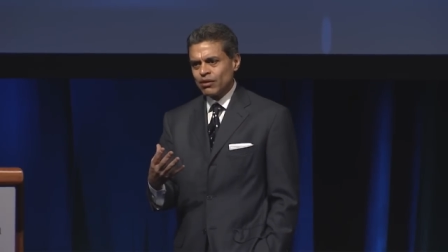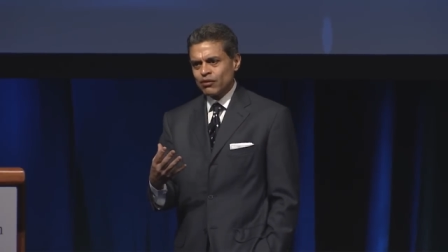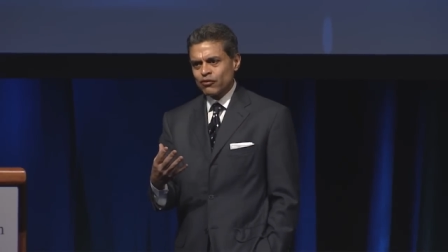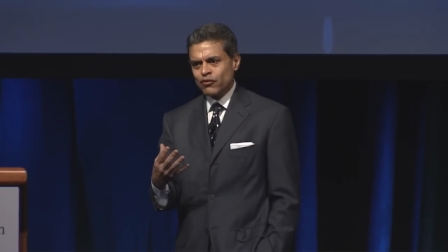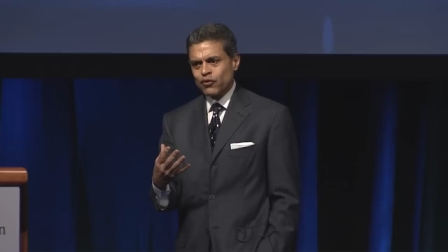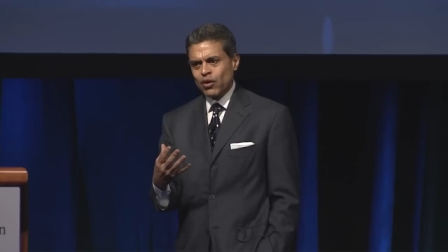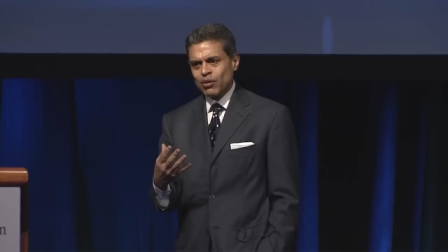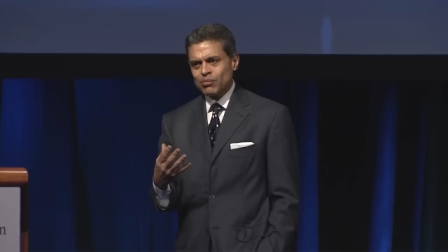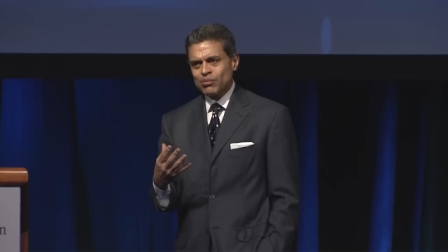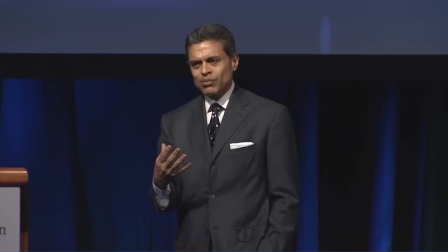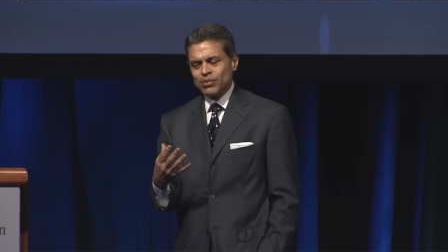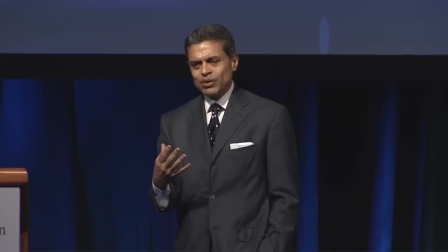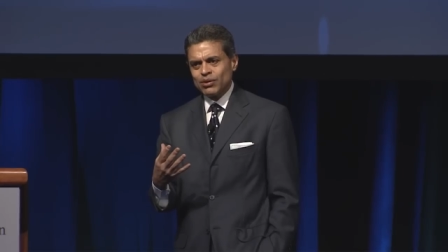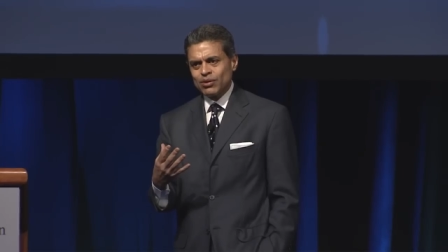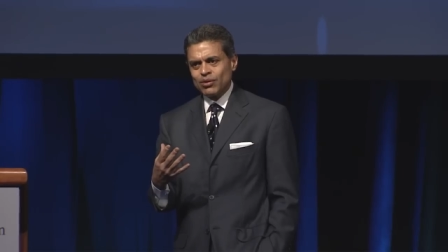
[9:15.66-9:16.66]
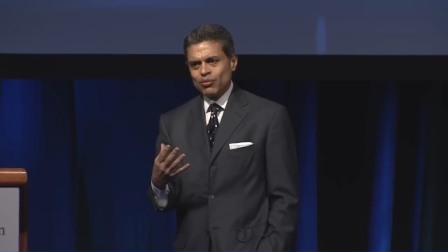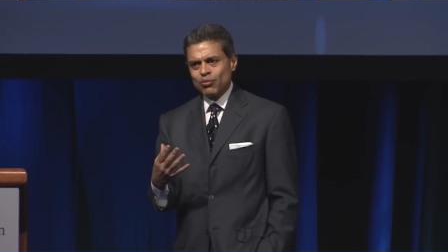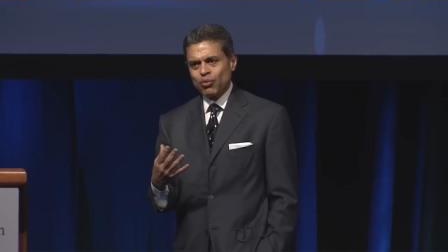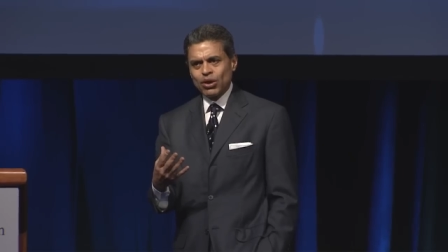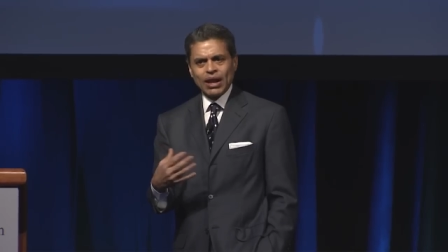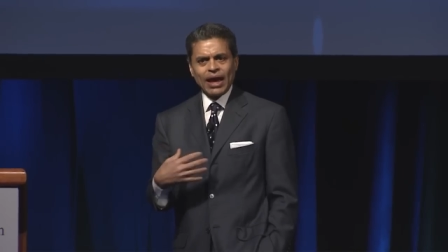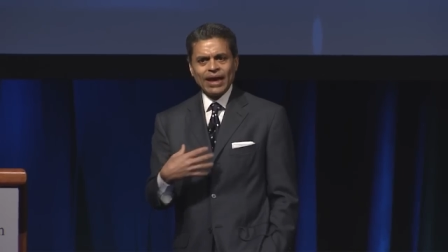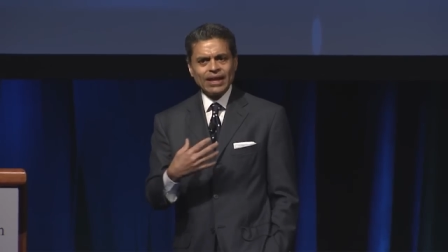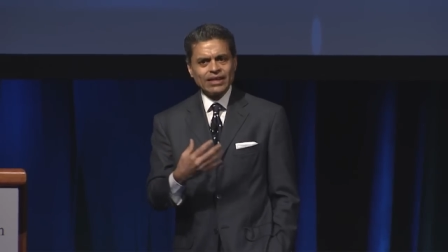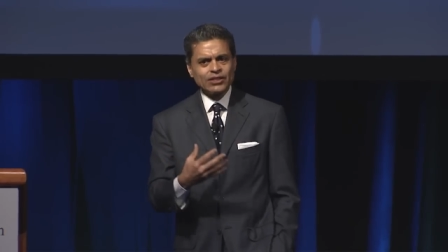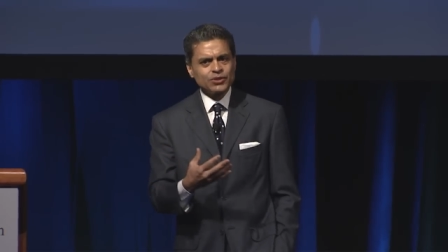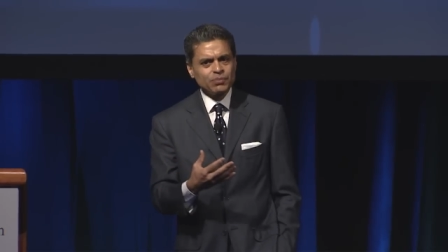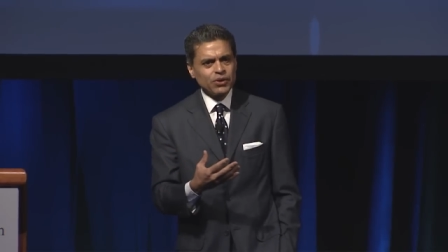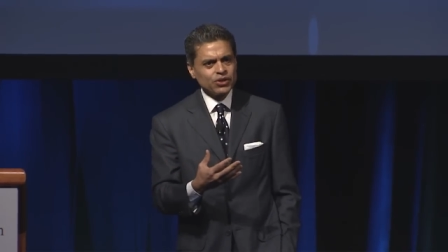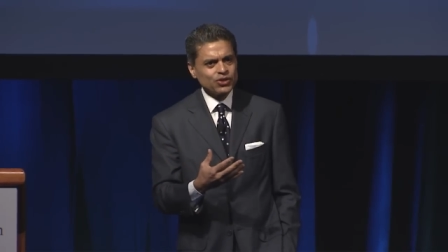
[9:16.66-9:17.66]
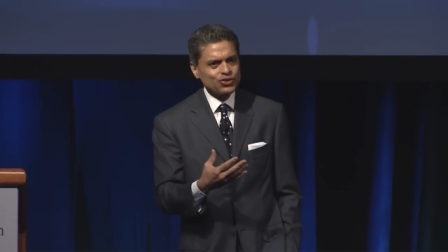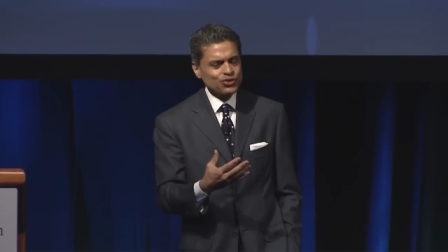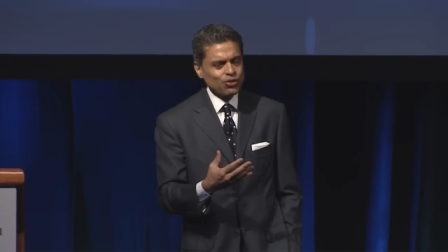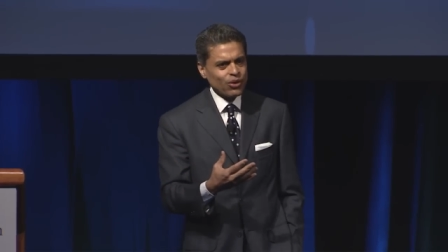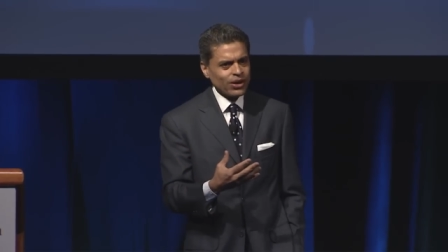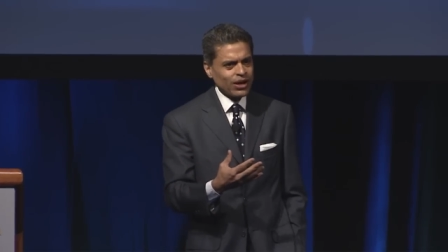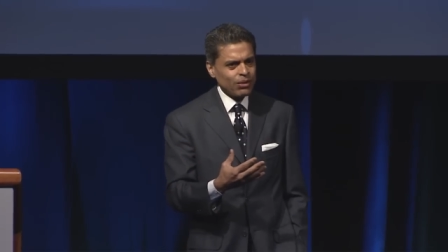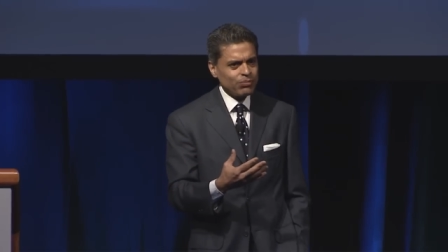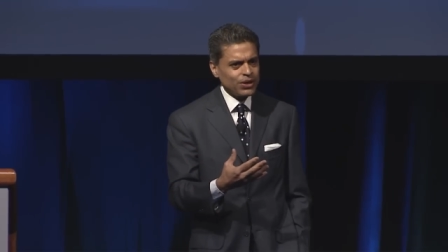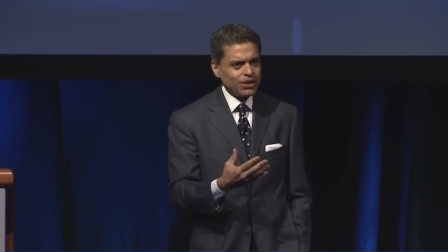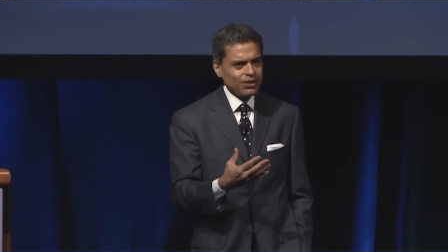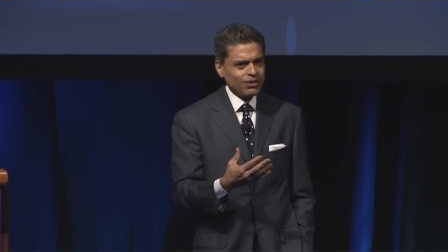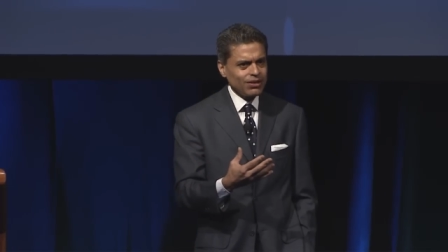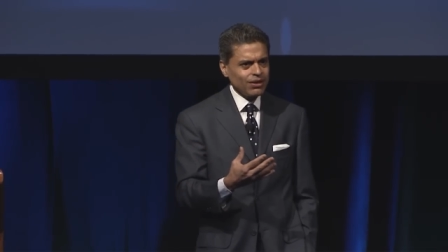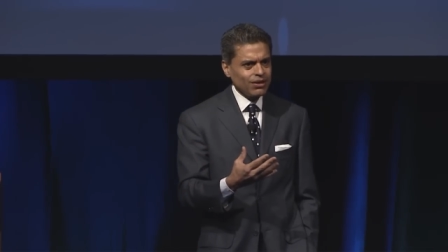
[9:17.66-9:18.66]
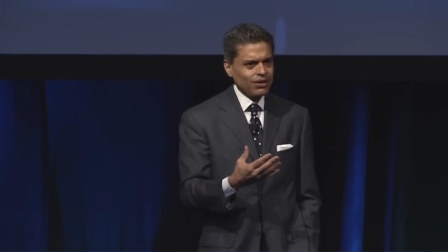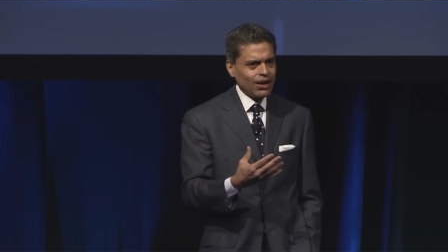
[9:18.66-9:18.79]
from what I had experienced growing up in India.